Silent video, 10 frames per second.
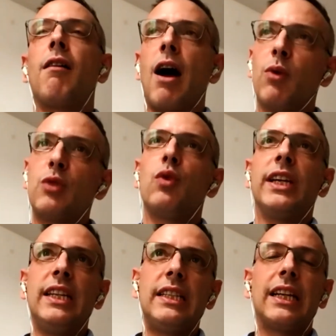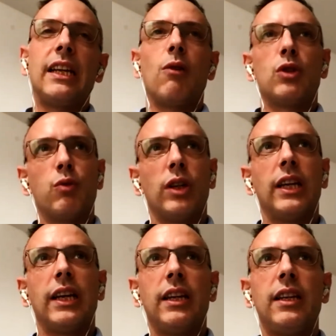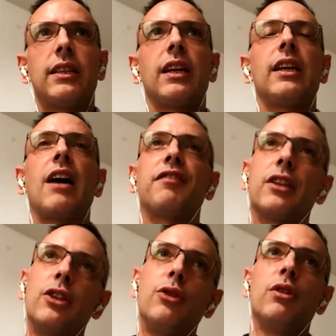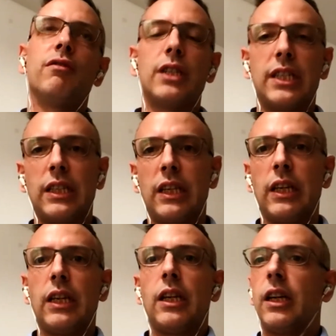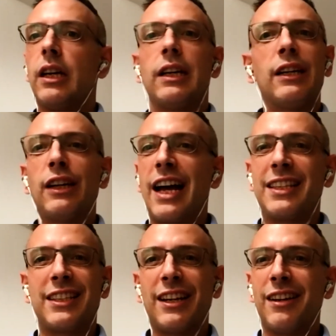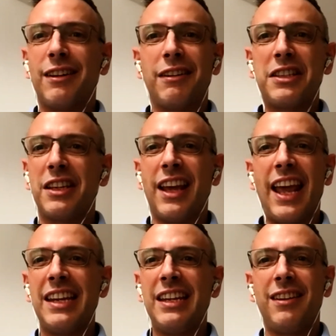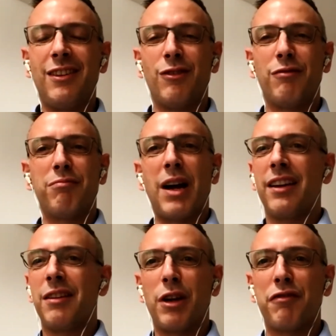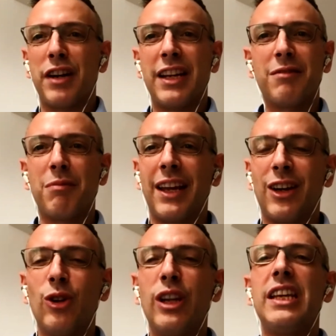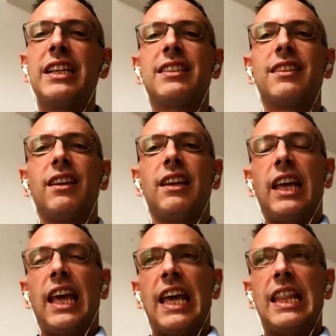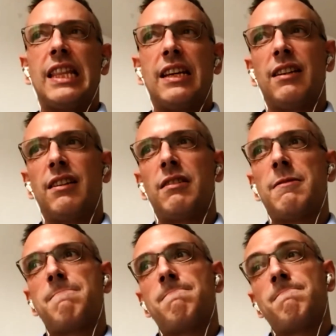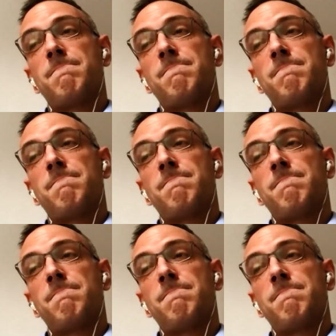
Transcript: I was in Italy. I was working in Italy after the university as a, let's say, any of my friend, my colleagues, and there